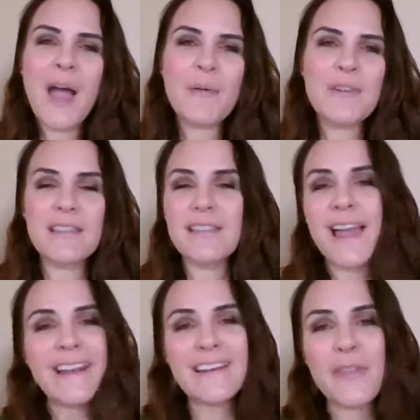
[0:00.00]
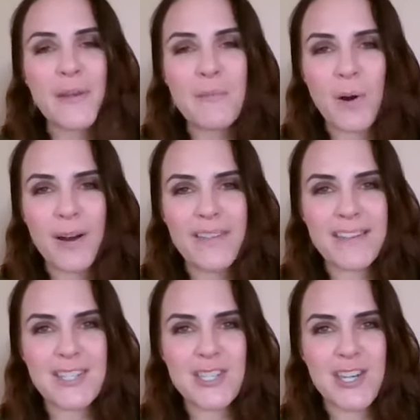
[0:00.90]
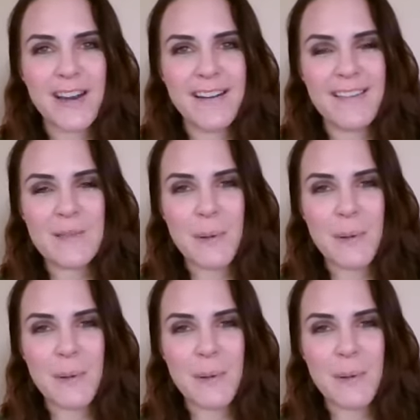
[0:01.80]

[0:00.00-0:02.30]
I would like nothing more than to share this